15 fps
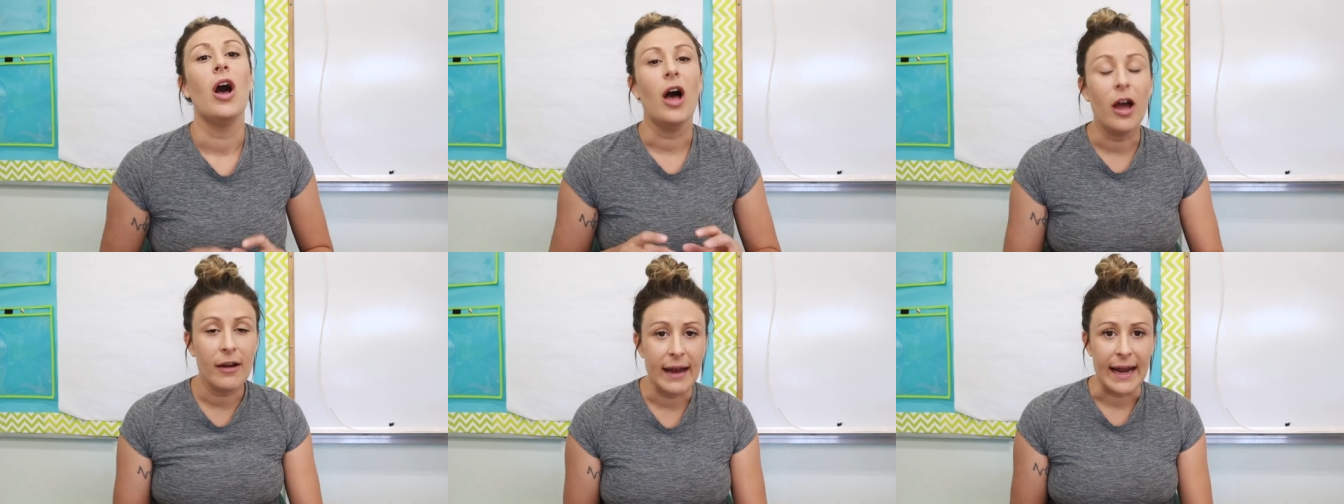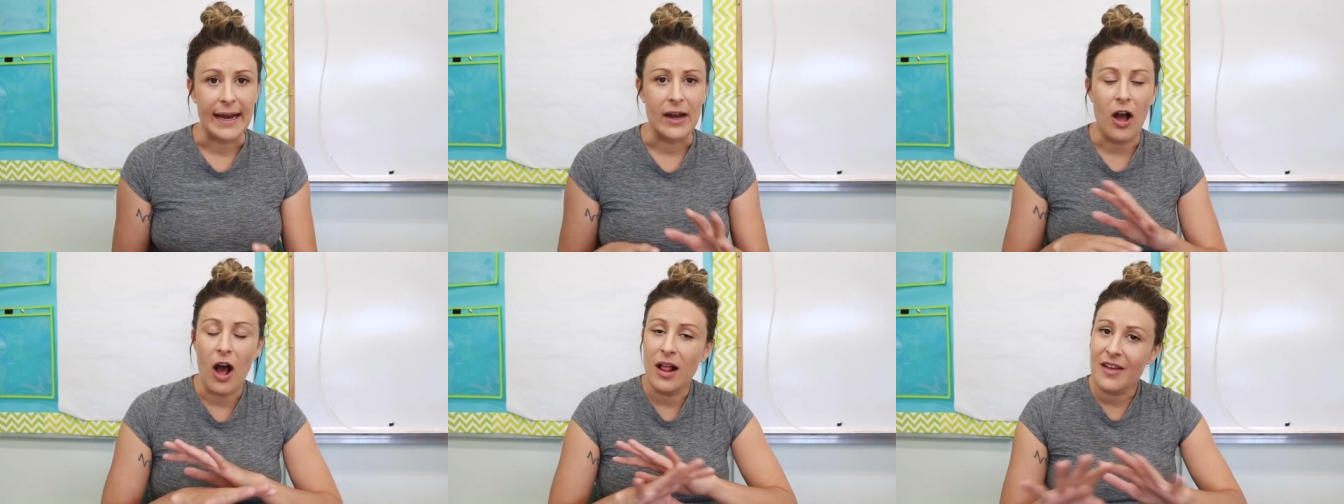All
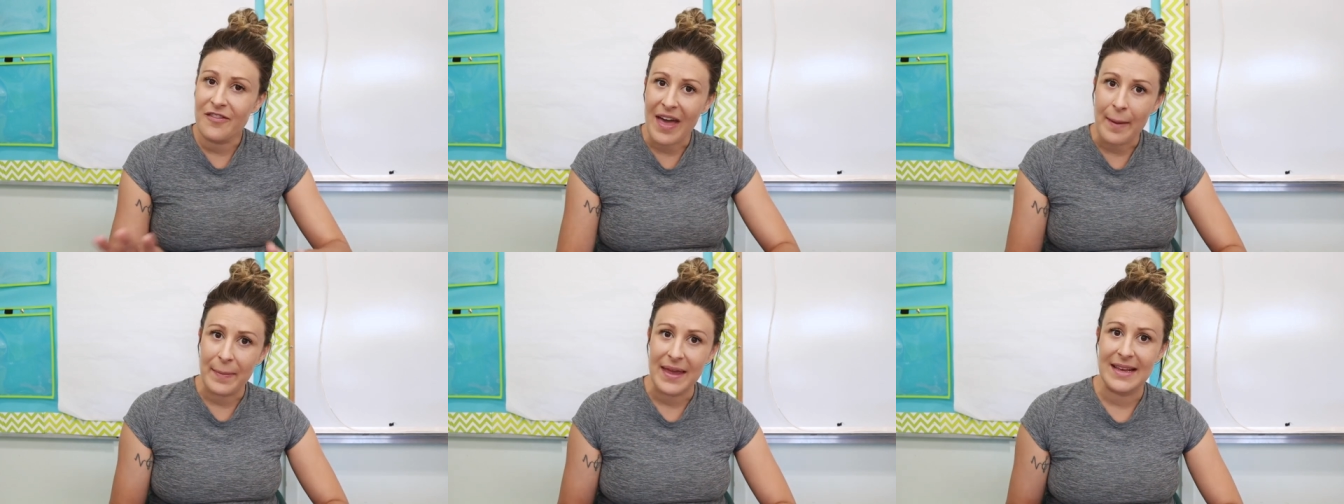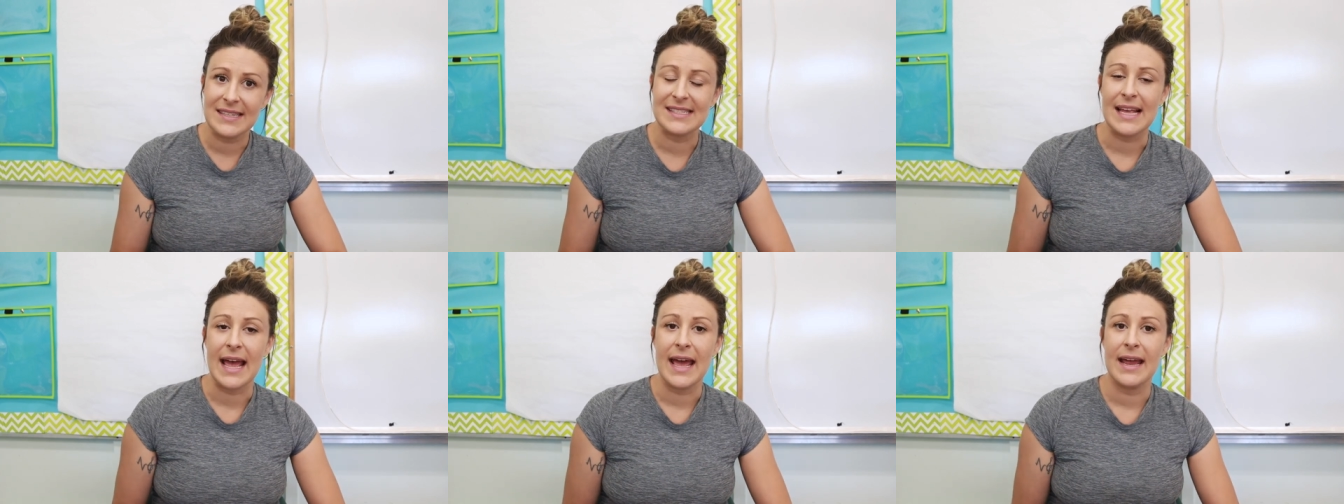right, all of that being
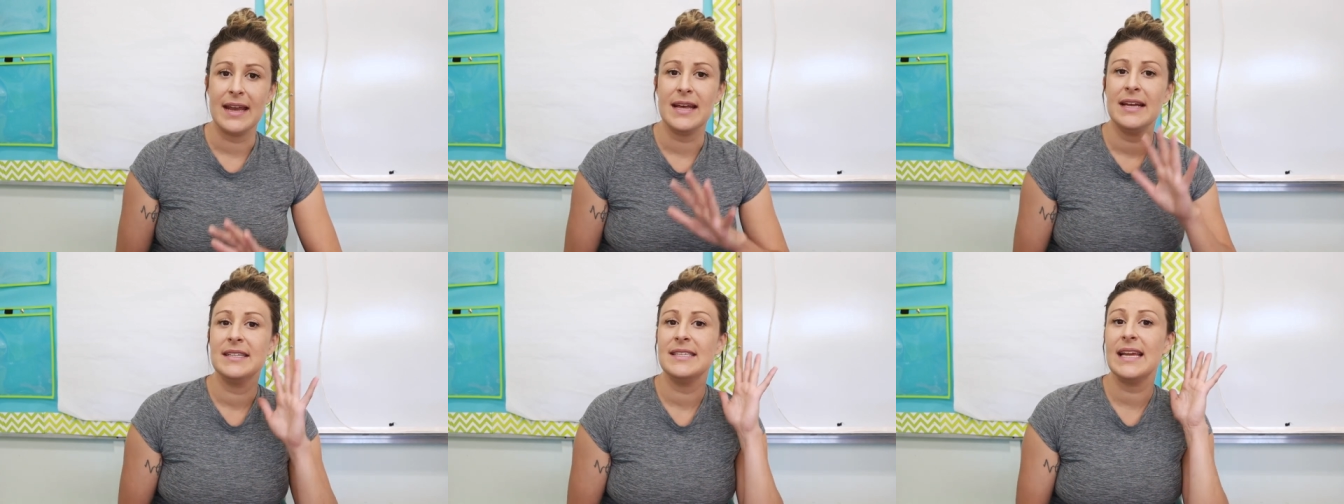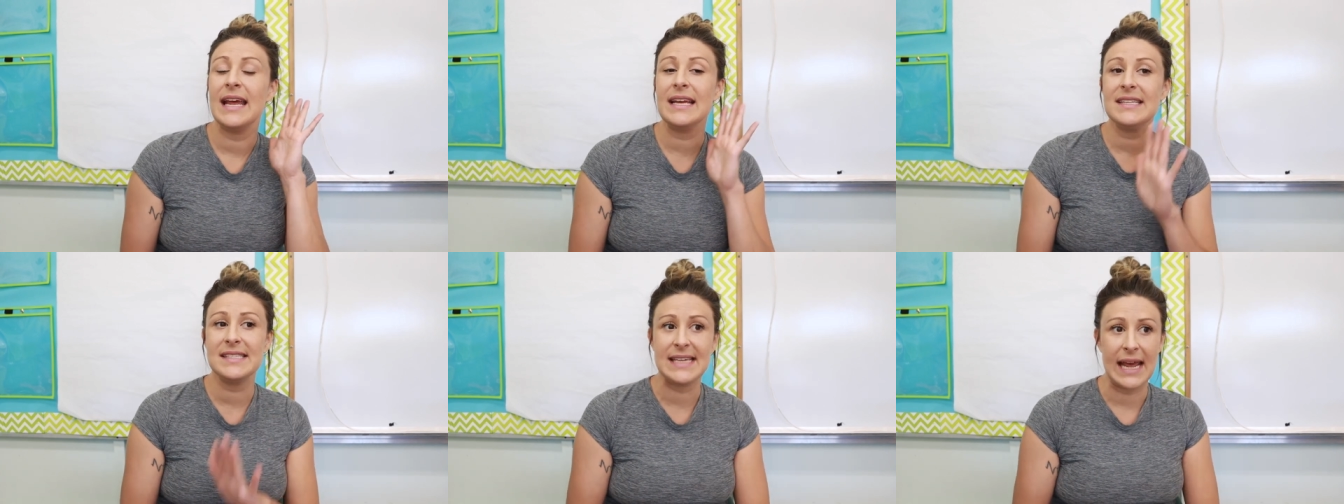said,
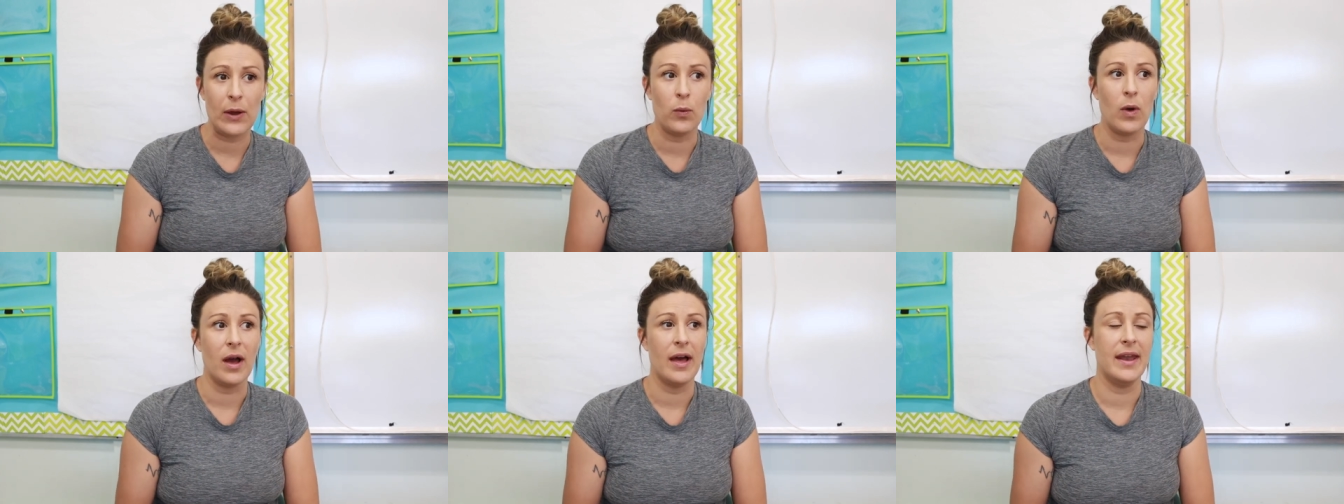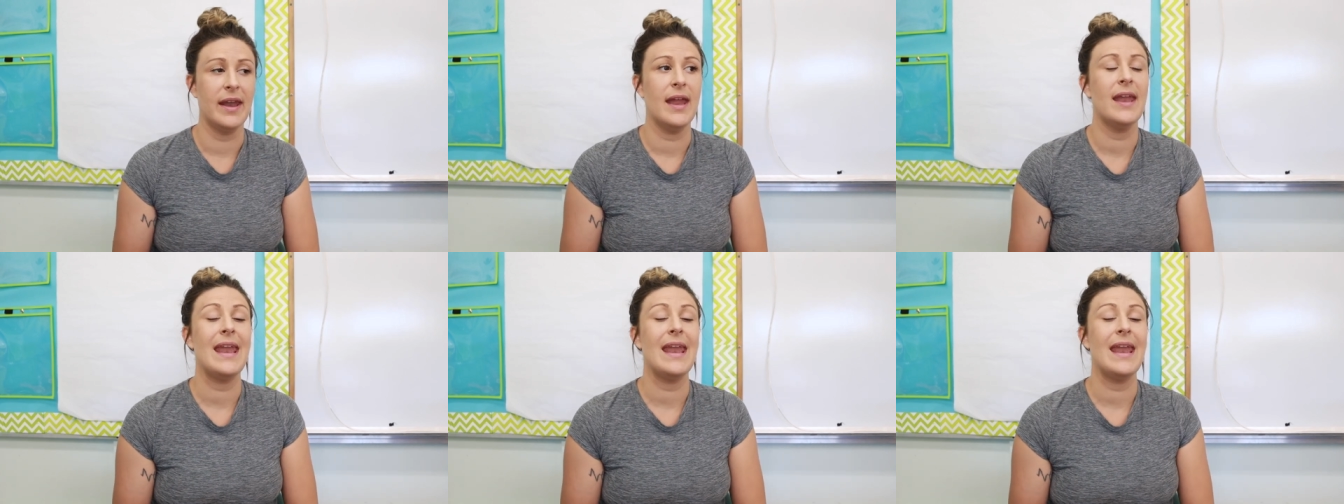today is day one.